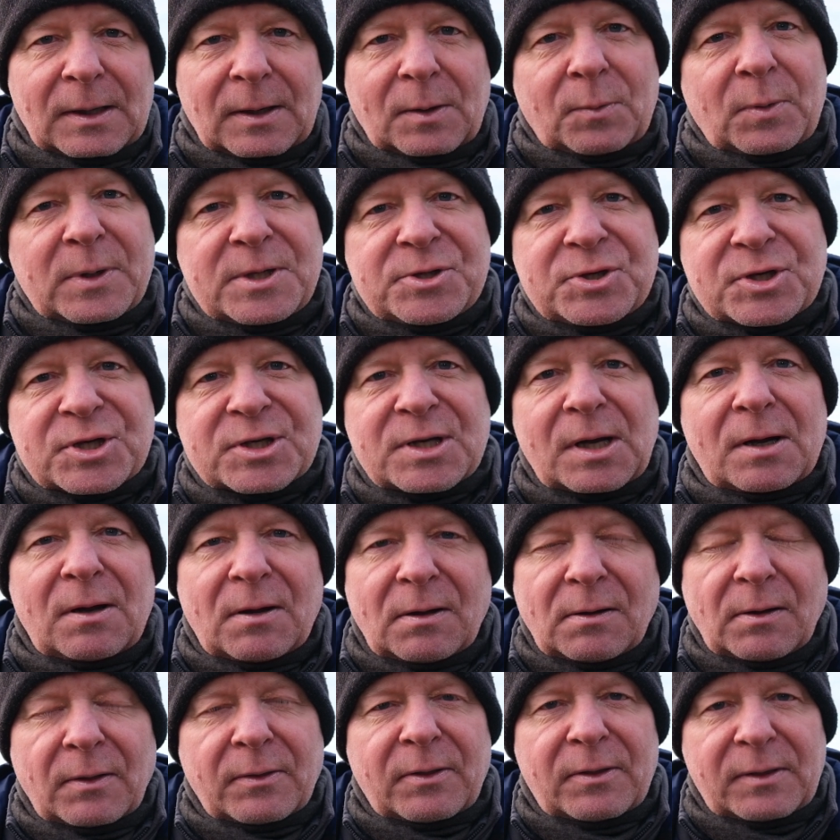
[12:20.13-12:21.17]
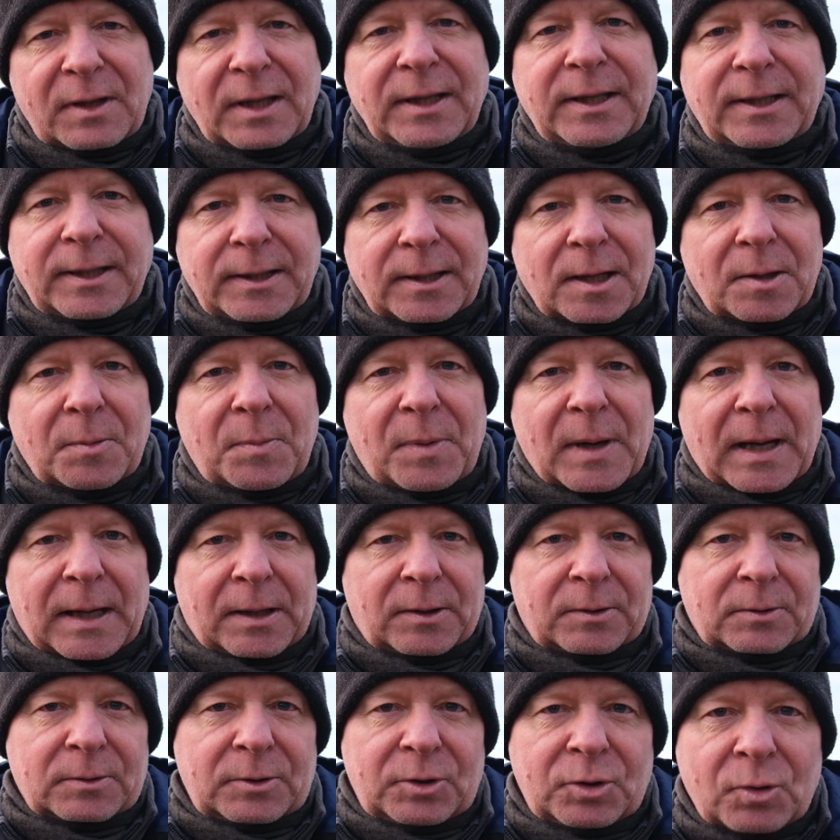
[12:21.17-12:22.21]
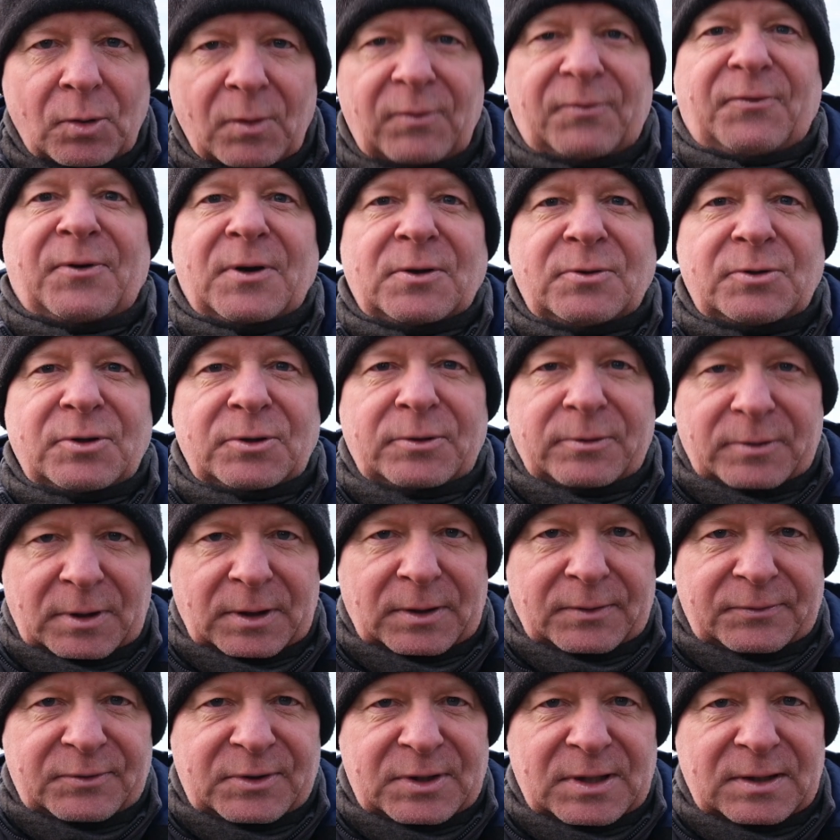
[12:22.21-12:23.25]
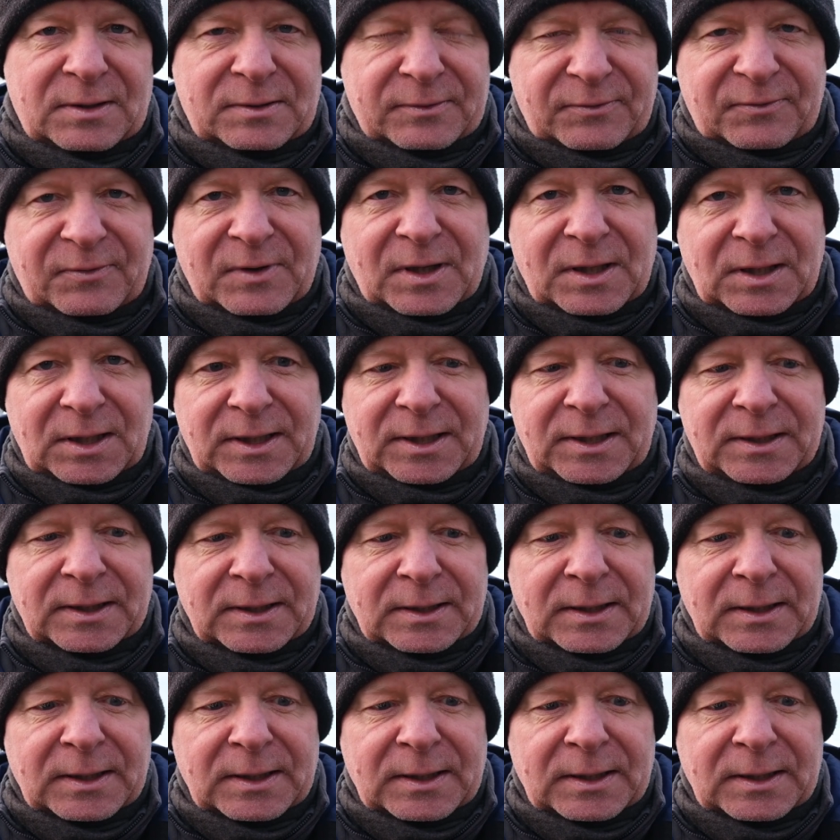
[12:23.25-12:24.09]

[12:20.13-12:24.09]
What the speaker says: When you start thinking about your photographs in a fairly